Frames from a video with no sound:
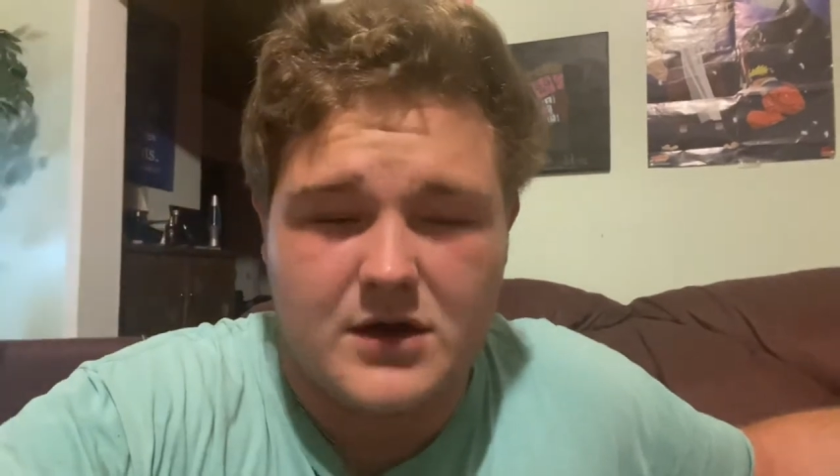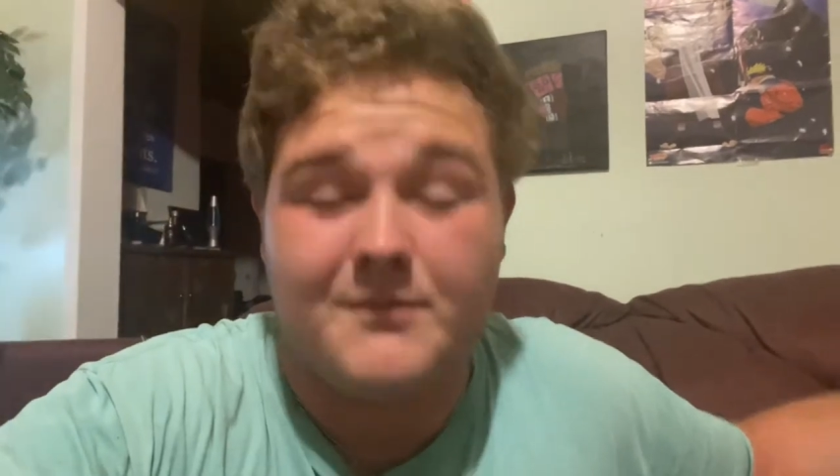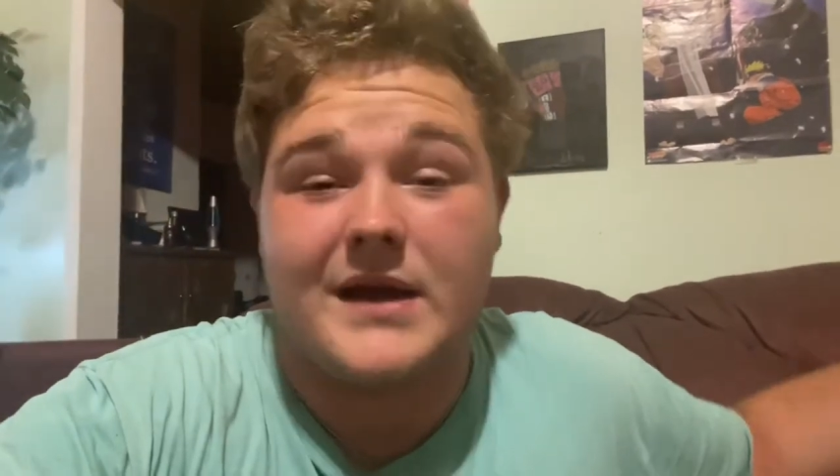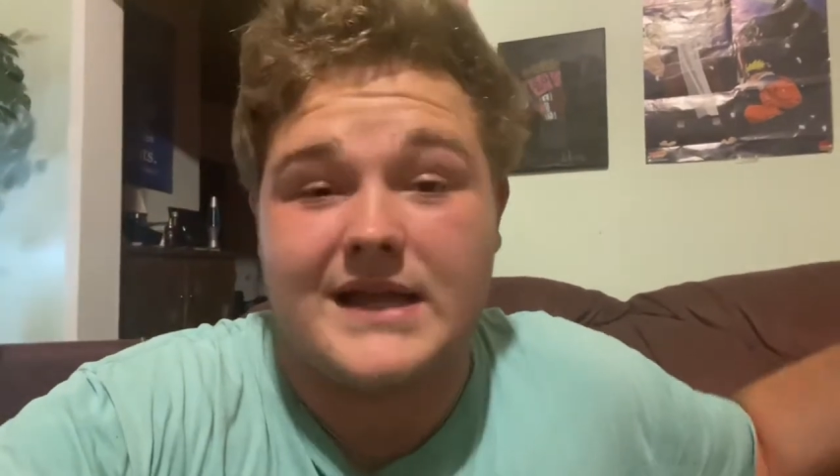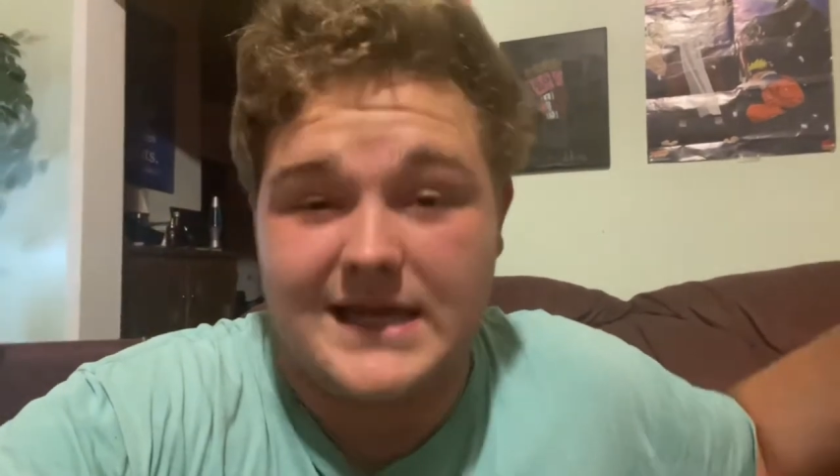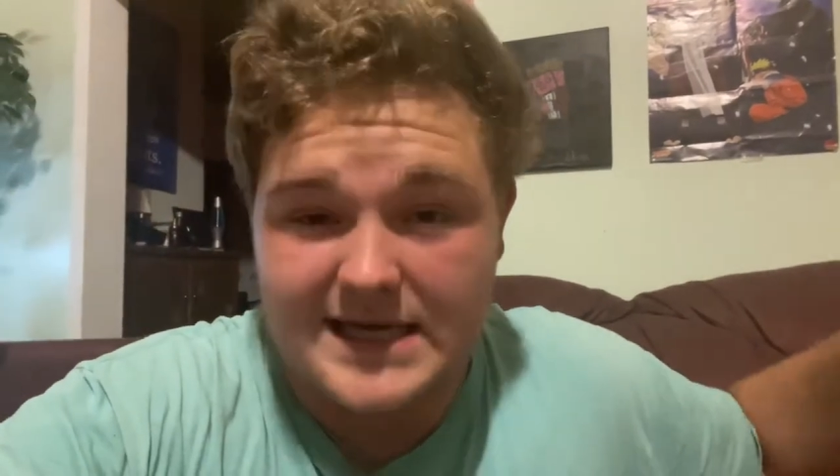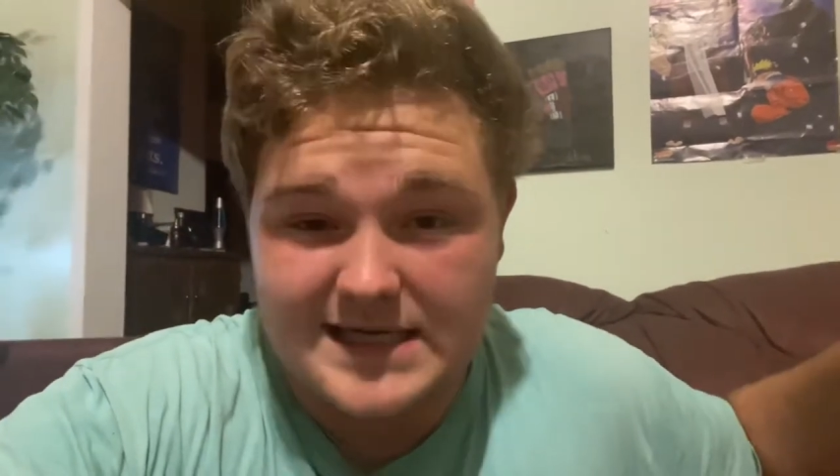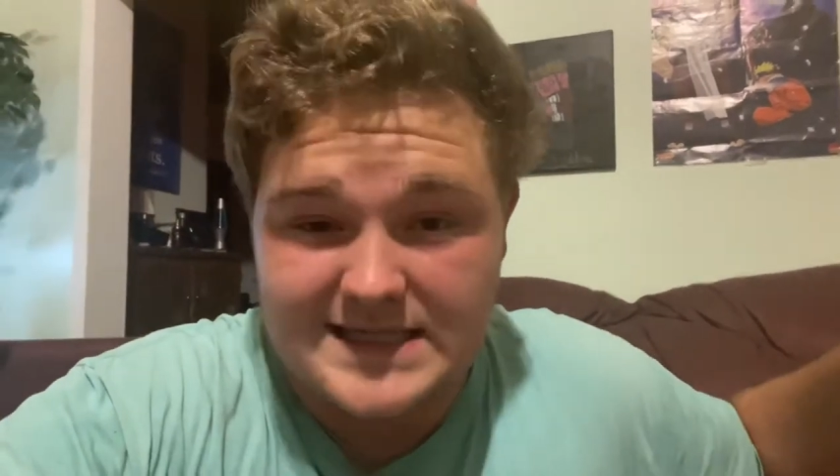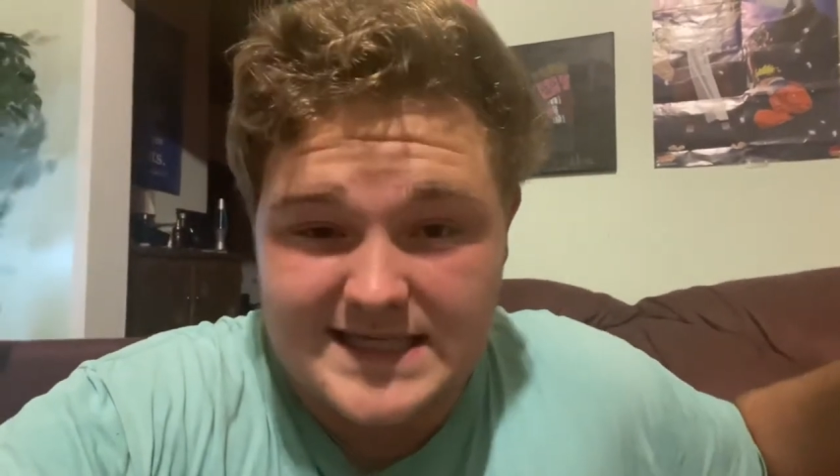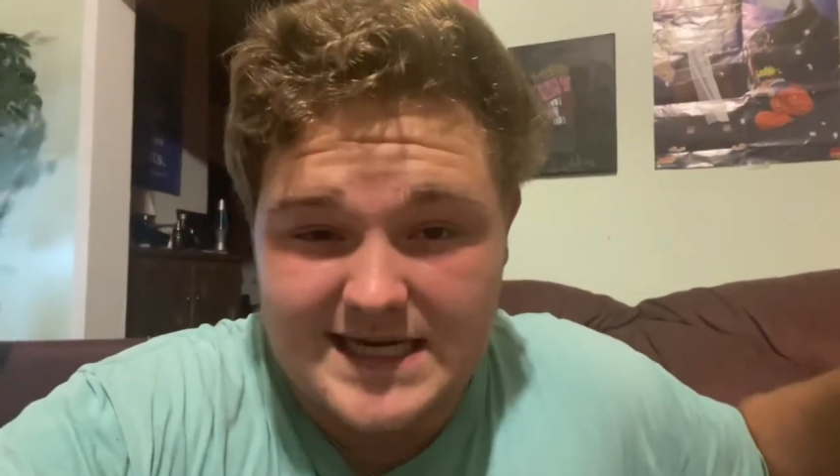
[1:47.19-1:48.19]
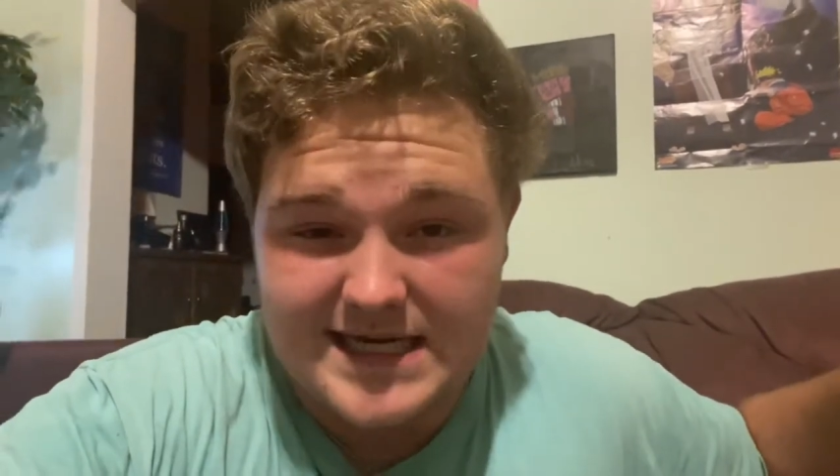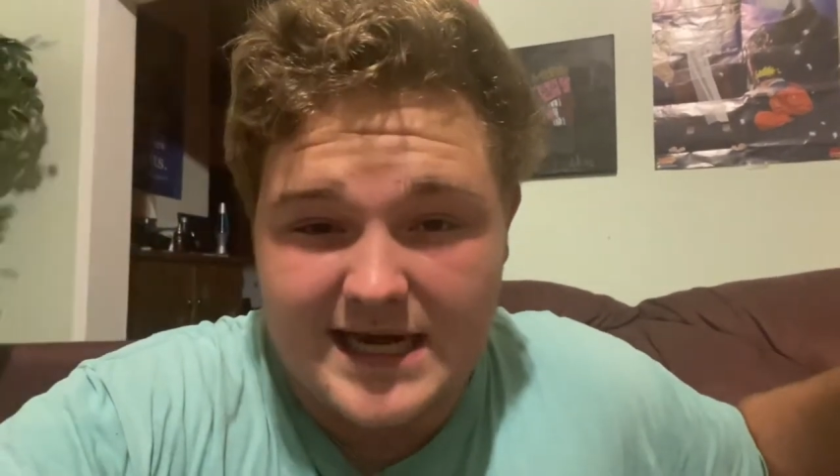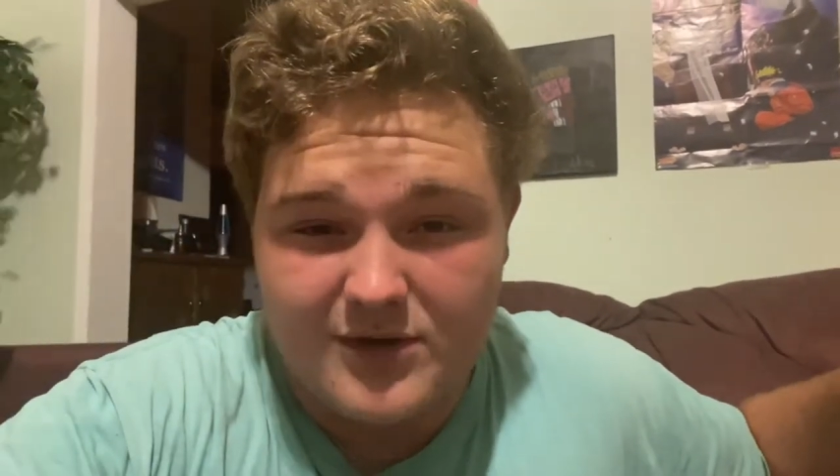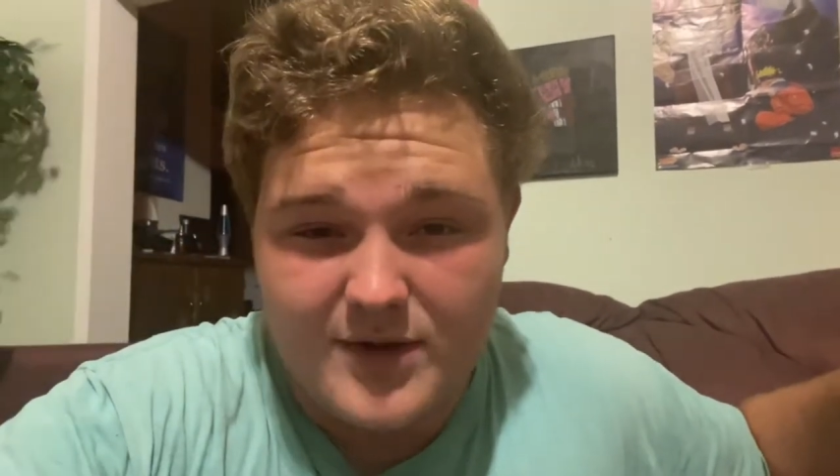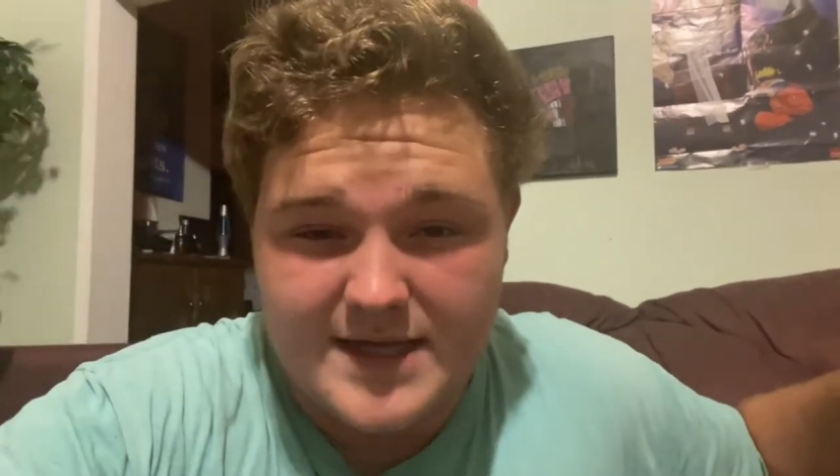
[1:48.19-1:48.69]
but he didn't send it
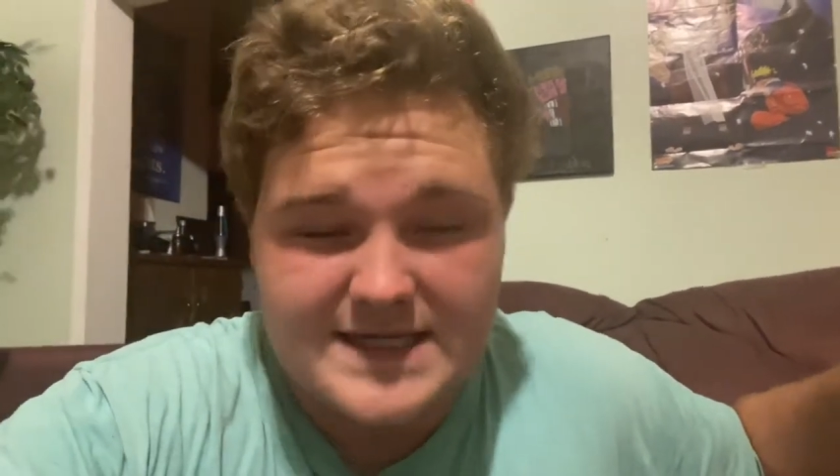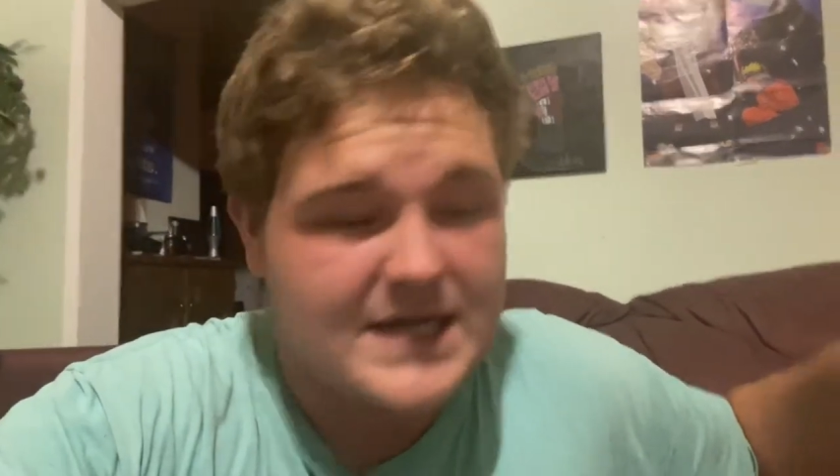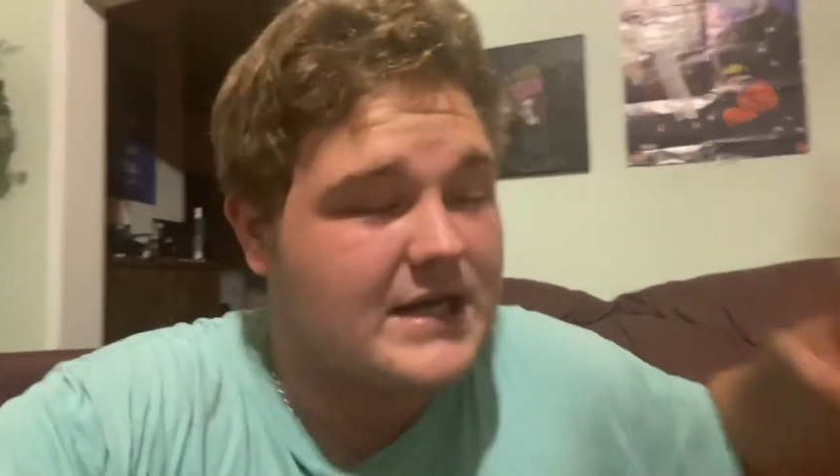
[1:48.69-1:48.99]
anyways.